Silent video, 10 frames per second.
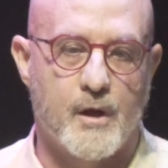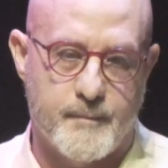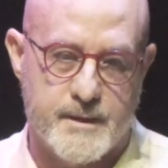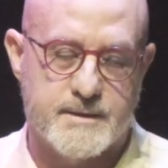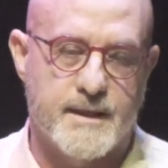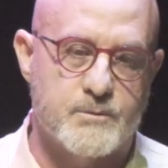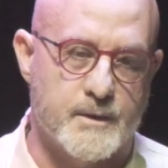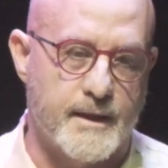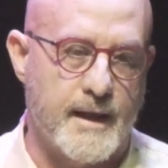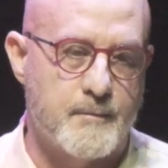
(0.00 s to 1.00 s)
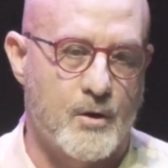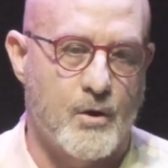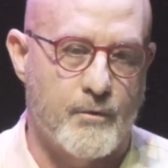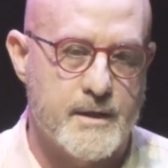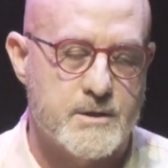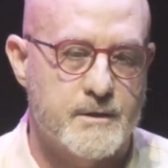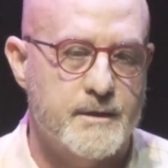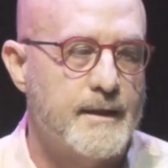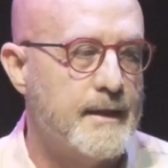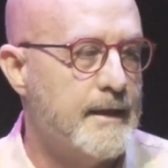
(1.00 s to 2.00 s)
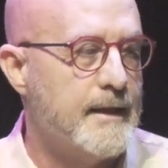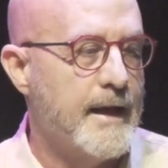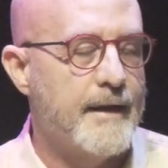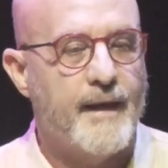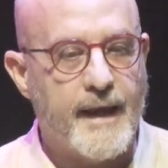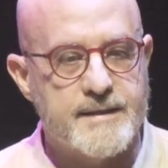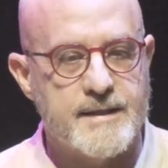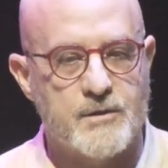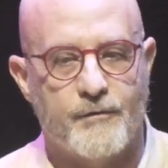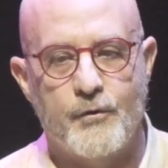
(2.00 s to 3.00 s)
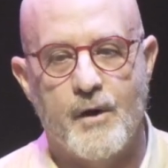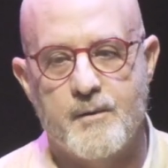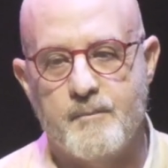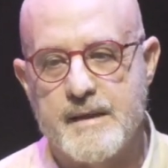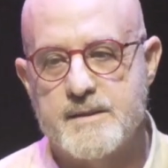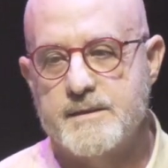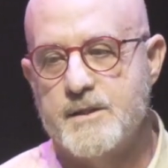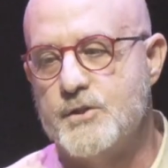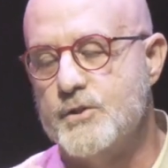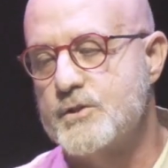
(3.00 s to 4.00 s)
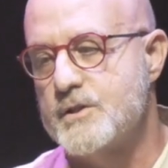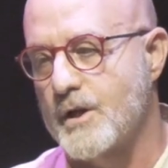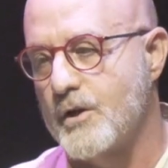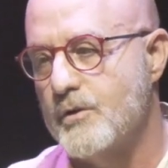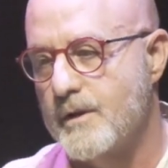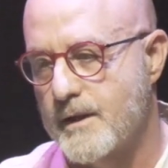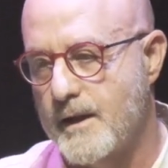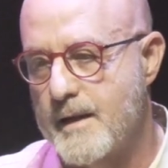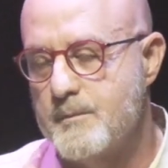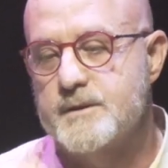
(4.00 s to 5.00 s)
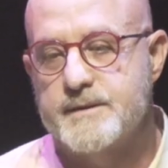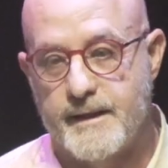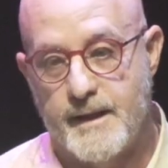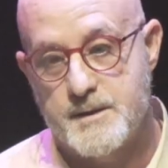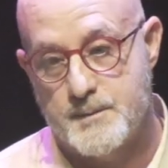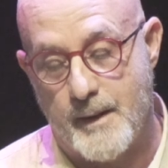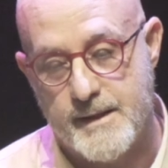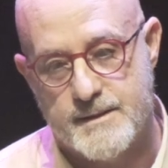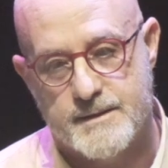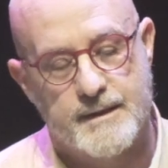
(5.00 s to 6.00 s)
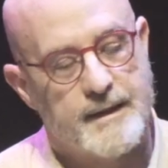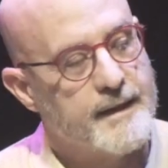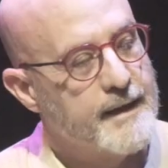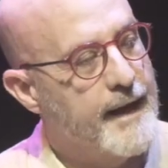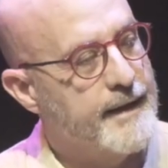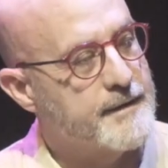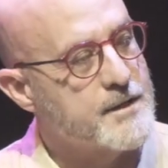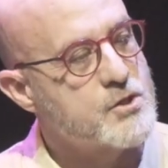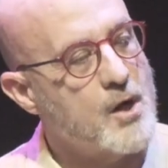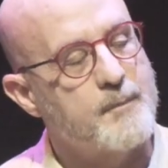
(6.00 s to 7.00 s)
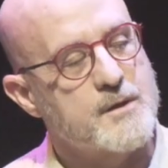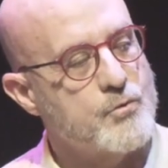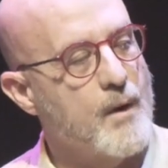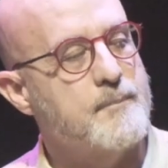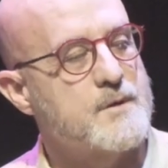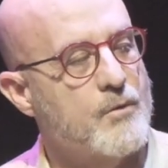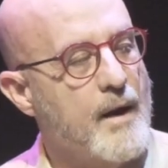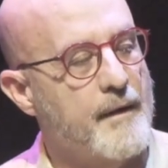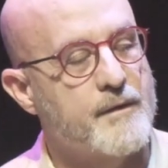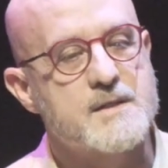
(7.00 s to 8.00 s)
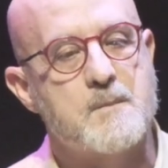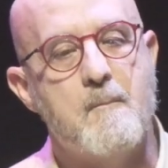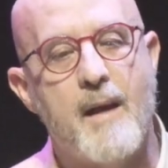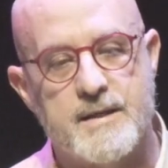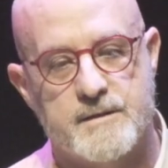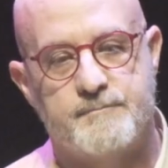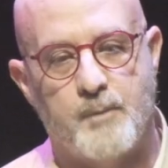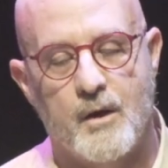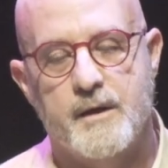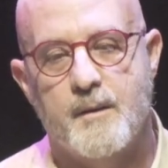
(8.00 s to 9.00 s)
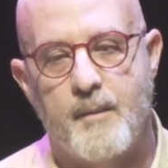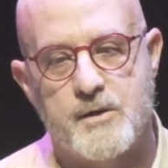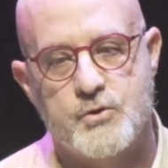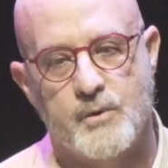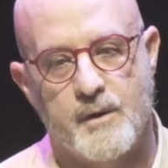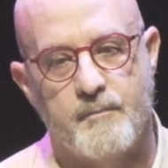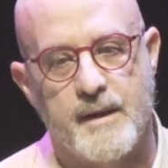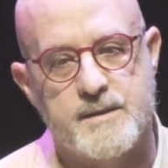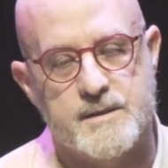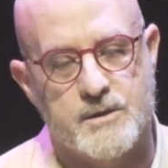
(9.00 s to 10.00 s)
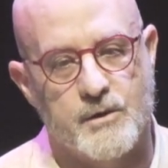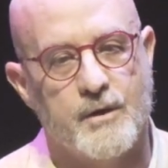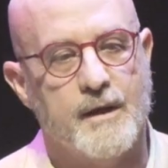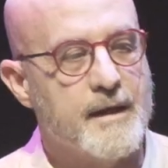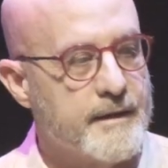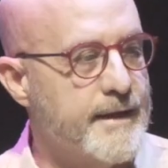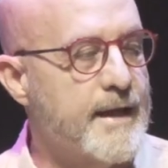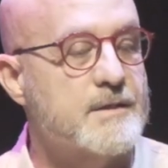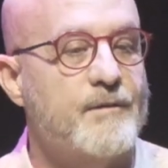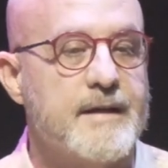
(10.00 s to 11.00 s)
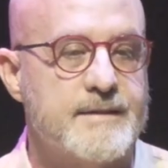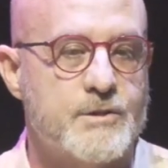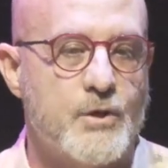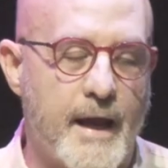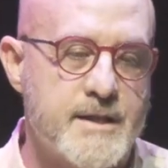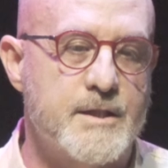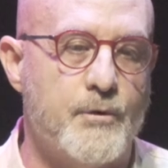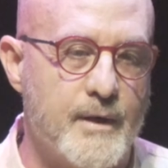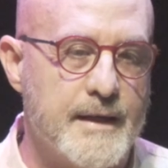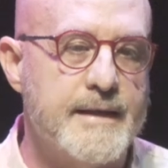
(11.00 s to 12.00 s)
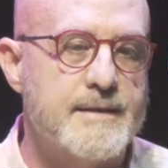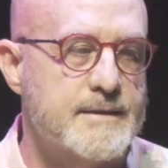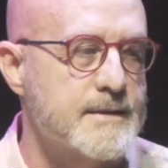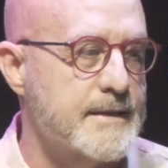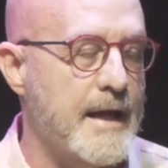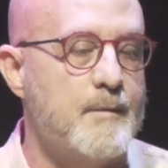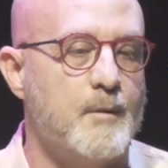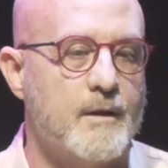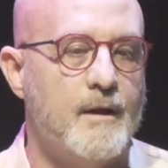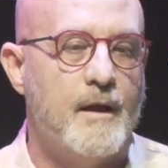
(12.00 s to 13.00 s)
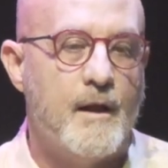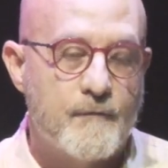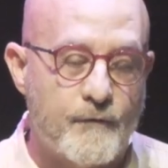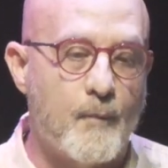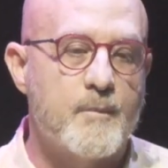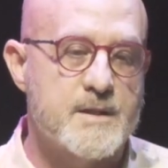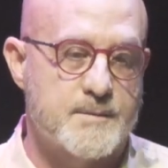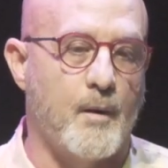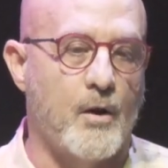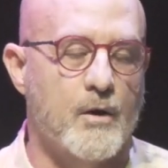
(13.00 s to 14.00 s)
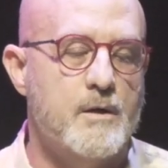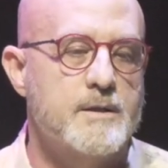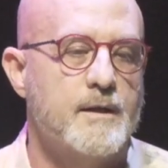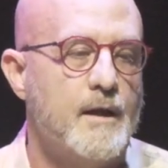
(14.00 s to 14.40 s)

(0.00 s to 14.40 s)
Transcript: kilometers. That's what the cable car runs on. And the excess of 300 meters is used to secure the cables in their space. And at the top, it's wrapped around this massive bollard, about 200 meters. So the next phase is to actually release this cable from this bollard,